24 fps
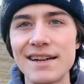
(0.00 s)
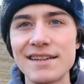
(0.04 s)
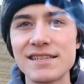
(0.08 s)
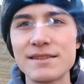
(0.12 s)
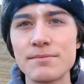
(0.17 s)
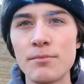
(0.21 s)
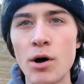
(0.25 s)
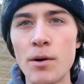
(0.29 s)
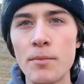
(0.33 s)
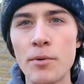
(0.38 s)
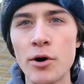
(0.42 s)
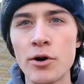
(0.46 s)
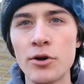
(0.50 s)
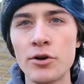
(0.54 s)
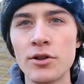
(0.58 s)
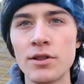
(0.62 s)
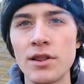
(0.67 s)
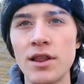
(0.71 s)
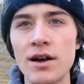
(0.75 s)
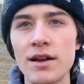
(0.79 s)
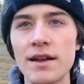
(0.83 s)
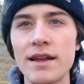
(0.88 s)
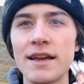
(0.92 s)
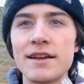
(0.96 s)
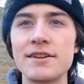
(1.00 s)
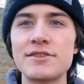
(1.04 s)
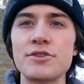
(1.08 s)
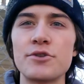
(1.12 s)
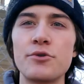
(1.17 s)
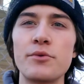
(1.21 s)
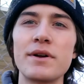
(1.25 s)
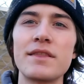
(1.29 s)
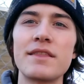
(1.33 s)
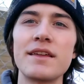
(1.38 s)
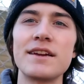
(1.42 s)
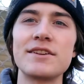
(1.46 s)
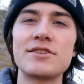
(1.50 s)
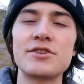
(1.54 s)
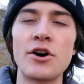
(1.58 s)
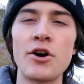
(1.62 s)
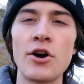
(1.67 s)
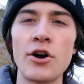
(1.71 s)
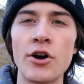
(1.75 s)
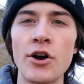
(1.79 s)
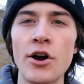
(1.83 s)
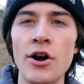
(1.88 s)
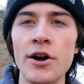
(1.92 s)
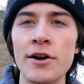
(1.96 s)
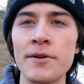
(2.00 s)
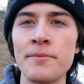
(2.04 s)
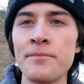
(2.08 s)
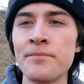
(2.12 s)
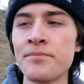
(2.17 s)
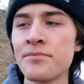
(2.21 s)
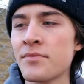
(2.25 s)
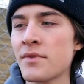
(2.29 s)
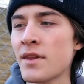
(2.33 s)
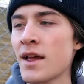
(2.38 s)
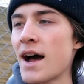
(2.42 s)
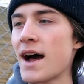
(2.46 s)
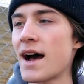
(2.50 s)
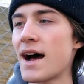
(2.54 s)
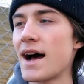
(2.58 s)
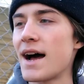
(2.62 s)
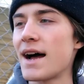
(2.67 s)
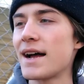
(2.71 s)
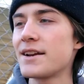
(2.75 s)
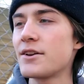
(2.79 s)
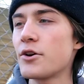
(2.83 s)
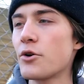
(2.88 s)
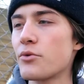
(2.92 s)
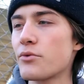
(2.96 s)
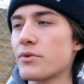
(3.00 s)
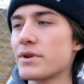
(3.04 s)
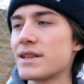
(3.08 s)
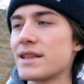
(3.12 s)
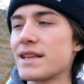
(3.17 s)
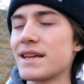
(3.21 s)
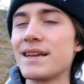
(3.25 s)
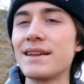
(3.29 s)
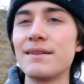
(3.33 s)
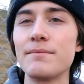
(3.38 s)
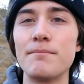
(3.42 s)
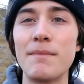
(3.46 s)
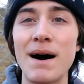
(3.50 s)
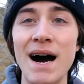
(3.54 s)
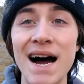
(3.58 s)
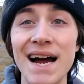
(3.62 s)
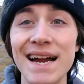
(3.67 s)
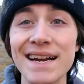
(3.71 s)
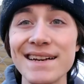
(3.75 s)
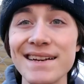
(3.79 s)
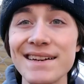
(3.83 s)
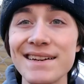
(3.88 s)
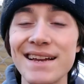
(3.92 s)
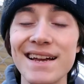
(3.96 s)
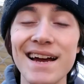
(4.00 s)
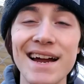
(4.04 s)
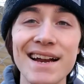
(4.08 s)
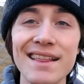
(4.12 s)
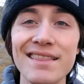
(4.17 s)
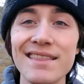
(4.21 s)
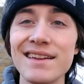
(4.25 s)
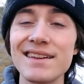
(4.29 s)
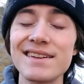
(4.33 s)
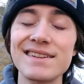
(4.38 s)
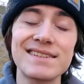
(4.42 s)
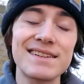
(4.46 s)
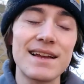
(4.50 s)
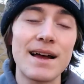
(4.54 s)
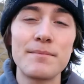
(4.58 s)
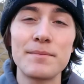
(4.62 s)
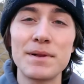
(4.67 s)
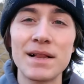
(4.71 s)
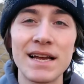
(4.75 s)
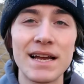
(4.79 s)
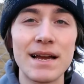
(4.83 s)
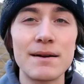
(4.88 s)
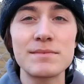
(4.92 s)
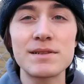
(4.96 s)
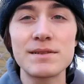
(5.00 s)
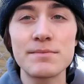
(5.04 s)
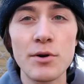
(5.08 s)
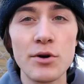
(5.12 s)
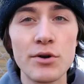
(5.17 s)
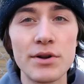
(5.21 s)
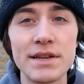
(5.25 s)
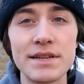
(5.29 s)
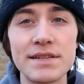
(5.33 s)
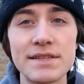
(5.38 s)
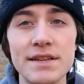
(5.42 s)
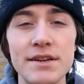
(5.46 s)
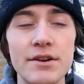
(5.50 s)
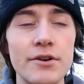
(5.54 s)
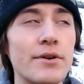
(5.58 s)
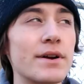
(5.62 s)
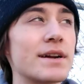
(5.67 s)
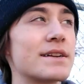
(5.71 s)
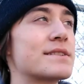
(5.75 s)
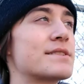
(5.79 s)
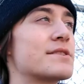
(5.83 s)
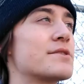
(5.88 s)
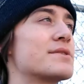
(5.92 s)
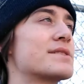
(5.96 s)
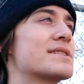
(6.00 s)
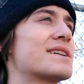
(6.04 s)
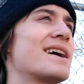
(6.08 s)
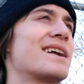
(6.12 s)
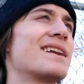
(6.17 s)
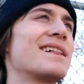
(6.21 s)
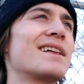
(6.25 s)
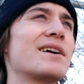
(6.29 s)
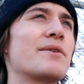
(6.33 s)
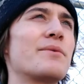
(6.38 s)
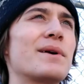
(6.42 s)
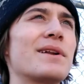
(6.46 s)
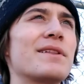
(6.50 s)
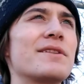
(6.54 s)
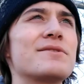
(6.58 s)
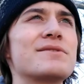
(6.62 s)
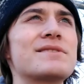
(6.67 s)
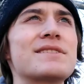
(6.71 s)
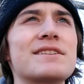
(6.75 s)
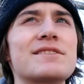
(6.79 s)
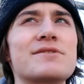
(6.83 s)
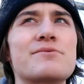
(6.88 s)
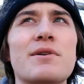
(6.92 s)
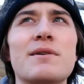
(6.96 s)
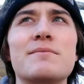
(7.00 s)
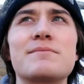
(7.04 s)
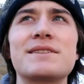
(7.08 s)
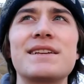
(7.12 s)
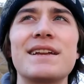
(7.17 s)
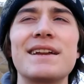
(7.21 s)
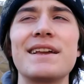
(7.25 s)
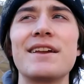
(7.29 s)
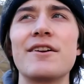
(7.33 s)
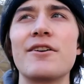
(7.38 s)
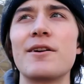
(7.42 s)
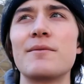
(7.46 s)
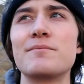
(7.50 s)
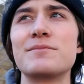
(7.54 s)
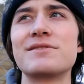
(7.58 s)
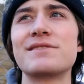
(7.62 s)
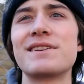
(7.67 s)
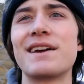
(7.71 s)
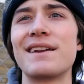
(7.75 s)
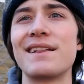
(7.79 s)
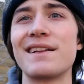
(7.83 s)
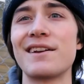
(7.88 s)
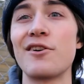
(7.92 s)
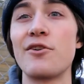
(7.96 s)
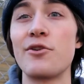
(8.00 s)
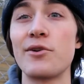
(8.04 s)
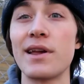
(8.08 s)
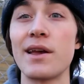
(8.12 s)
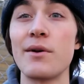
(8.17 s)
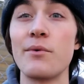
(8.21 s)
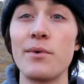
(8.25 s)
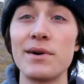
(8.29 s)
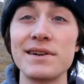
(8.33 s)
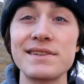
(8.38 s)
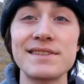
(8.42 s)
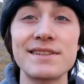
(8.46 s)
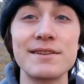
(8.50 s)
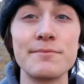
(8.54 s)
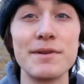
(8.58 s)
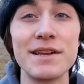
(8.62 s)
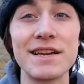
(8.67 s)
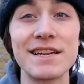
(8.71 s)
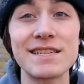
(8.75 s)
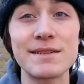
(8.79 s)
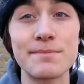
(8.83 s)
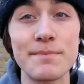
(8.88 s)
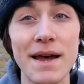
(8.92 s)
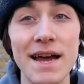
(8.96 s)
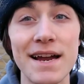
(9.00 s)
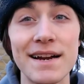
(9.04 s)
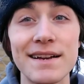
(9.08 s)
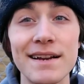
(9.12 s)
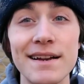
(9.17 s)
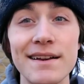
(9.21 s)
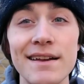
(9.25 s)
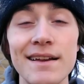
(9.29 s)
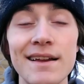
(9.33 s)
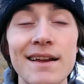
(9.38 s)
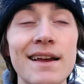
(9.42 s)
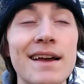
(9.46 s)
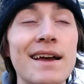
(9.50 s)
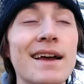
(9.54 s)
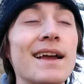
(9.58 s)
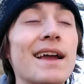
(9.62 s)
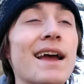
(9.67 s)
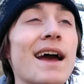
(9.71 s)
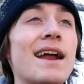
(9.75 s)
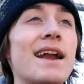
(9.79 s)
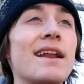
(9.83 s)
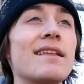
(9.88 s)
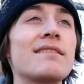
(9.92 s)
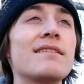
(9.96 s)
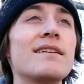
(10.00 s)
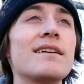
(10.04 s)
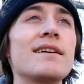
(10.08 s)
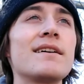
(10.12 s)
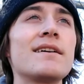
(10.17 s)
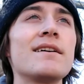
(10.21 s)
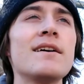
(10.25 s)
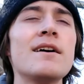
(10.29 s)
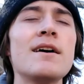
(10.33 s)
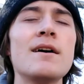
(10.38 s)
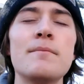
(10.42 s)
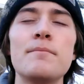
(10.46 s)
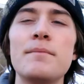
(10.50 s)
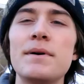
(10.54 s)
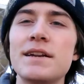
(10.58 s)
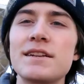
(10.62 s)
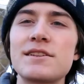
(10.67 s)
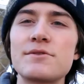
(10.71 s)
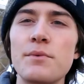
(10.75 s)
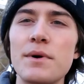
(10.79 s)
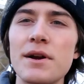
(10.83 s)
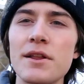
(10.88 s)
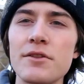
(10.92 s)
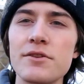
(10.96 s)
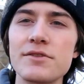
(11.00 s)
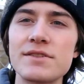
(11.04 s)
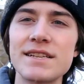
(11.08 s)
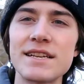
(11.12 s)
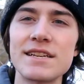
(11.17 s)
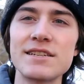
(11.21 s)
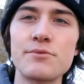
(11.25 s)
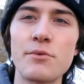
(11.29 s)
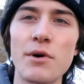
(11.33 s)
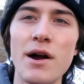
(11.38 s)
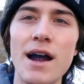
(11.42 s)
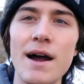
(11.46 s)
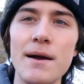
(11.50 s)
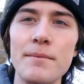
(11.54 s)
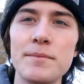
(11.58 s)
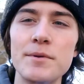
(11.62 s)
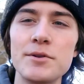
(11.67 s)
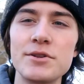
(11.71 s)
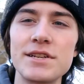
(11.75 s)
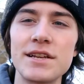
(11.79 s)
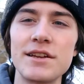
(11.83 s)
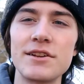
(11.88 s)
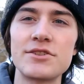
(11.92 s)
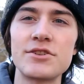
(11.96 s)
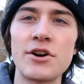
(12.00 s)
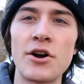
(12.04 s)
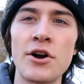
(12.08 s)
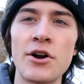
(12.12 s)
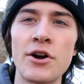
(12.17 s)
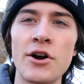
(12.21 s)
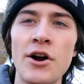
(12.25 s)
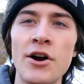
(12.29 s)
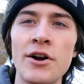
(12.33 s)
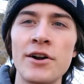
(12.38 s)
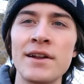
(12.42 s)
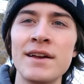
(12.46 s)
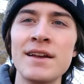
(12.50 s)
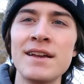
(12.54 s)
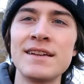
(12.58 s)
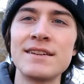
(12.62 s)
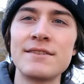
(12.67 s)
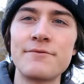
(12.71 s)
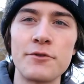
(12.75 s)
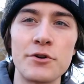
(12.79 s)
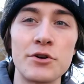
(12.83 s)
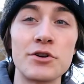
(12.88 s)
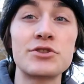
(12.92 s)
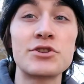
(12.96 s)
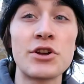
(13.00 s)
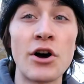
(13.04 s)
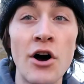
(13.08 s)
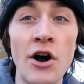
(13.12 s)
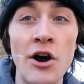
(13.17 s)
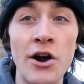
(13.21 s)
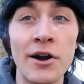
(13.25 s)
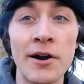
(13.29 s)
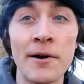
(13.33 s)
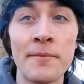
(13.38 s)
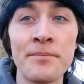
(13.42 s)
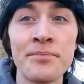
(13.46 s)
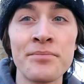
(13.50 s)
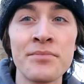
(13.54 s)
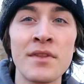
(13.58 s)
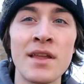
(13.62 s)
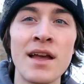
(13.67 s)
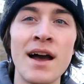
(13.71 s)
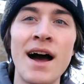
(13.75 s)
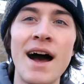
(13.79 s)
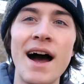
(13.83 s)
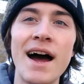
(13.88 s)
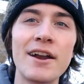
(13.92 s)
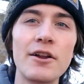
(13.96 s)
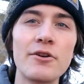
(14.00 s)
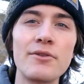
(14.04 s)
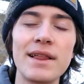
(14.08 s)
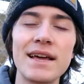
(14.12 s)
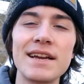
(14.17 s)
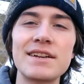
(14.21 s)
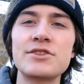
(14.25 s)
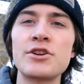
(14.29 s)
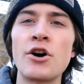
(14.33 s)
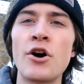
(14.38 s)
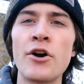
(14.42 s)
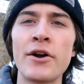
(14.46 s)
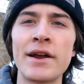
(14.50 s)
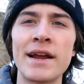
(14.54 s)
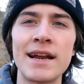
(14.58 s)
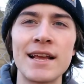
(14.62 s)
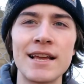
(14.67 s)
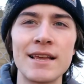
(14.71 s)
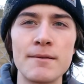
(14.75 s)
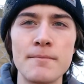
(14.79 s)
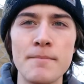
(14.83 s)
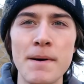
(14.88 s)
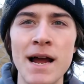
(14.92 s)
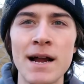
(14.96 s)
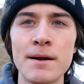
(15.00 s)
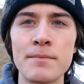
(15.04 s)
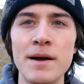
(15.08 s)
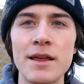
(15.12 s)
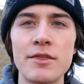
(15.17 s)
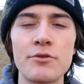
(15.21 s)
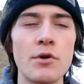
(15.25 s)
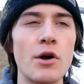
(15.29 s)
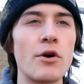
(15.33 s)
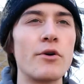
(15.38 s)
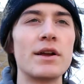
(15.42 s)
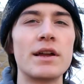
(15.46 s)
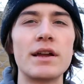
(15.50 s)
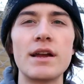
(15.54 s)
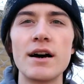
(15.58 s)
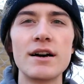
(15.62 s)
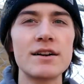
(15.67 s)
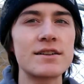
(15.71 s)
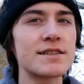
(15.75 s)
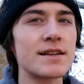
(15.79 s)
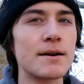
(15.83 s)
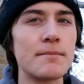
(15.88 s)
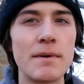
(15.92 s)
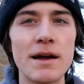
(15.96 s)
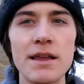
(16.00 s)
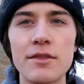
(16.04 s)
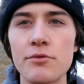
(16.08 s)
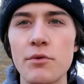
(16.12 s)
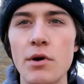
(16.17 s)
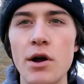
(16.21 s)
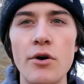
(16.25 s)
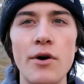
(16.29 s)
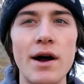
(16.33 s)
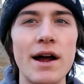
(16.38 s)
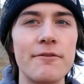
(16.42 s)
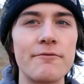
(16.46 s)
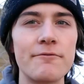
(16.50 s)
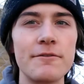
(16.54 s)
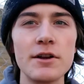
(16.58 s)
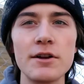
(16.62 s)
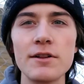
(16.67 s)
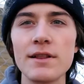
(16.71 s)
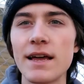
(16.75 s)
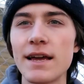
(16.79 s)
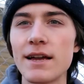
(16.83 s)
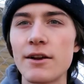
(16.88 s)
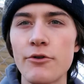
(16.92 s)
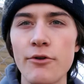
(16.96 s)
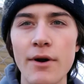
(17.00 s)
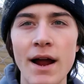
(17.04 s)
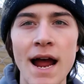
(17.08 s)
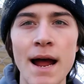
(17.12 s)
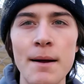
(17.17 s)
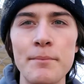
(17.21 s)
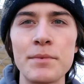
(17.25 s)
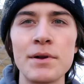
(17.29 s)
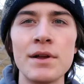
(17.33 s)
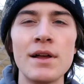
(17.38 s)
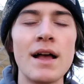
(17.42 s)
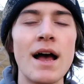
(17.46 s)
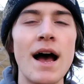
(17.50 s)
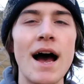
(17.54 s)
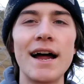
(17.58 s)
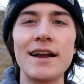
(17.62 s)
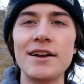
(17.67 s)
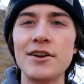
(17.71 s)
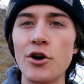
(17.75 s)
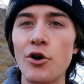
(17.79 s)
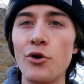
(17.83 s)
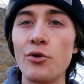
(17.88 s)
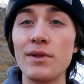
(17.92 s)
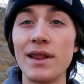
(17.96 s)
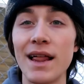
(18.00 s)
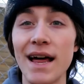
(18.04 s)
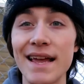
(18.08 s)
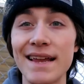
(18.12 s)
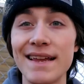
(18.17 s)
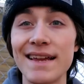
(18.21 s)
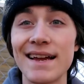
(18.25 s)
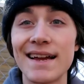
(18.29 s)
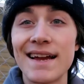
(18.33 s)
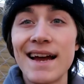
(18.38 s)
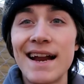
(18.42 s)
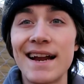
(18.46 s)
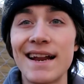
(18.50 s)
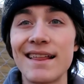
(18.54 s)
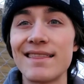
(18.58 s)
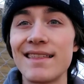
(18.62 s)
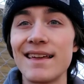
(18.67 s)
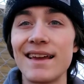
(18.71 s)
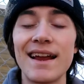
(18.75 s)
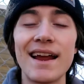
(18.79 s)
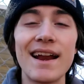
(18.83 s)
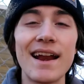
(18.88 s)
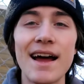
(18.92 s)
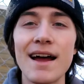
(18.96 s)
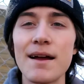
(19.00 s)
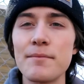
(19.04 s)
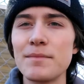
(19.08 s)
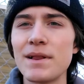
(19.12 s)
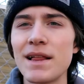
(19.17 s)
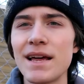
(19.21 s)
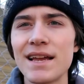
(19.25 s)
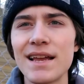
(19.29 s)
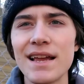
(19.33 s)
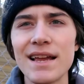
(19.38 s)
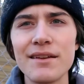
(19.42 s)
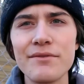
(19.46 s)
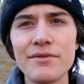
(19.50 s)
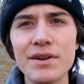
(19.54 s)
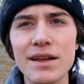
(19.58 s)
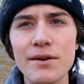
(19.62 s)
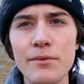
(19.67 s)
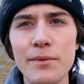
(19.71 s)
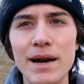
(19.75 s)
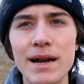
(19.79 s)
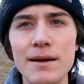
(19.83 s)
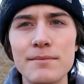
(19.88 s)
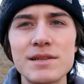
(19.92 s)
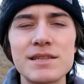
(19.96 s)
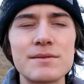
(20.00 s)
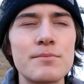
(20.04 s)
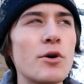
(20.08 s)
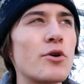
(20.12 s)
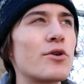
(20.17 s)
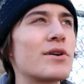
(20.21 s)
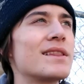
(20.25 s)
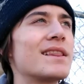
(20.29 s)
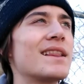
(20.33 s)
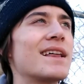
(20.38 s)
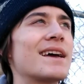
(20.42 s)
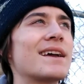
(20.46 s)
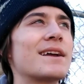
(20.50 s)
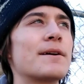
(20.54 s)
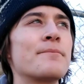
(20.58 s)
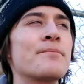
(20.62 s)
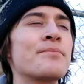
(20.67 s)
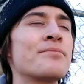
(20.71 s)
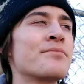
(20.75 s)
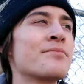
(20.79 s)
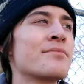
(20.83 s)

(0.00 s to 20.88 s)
small particle lung cancer with a TarGuard, I don't really mind kind of thing, because I'm smoking cigarettes, so it's kind of like one of those things where I'm sitting here and I'm just kind of like, okay, what's to be expected kind of thing. But it's one of those things where I'm using a TarGuard for tar. I don't like tar getting in the back of my throat. It gunks up my throat. I feel like crap. I don't like it kind of thing. And I'm like, even when I'm smoking like